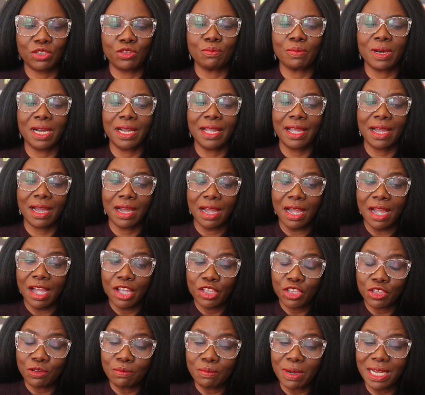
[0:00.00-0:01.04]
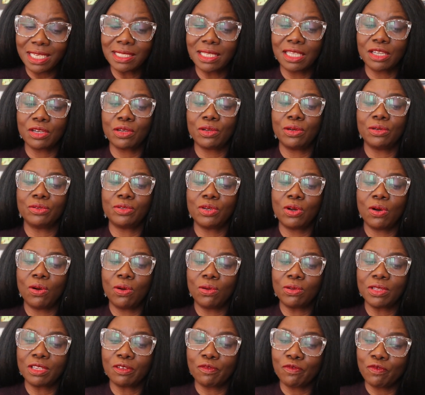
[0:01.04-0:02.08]
You must include
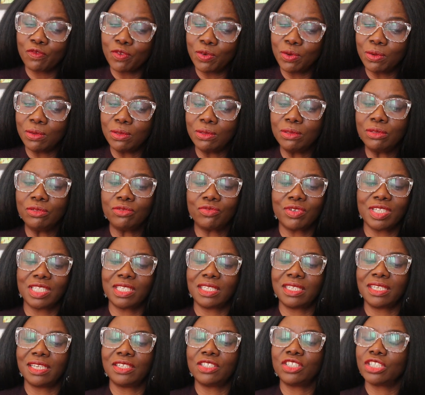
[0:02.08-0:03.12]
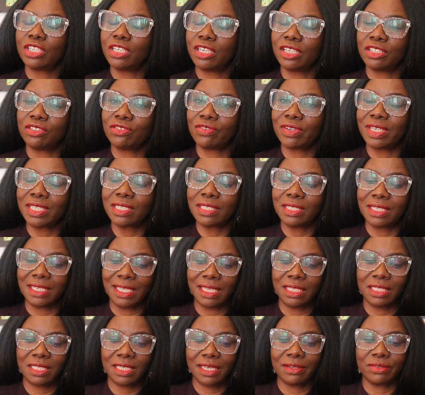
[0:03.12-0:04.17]
all the full residential address
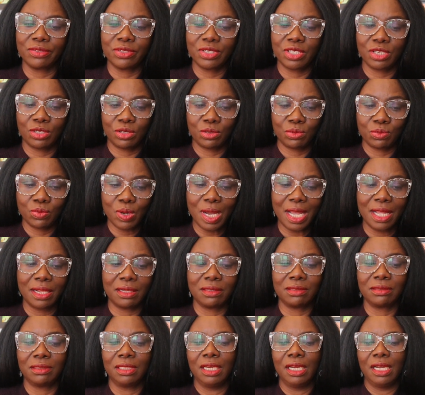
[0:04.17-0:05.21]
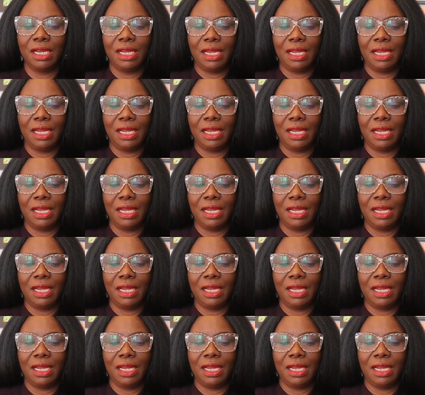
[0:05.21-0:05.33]
details as well,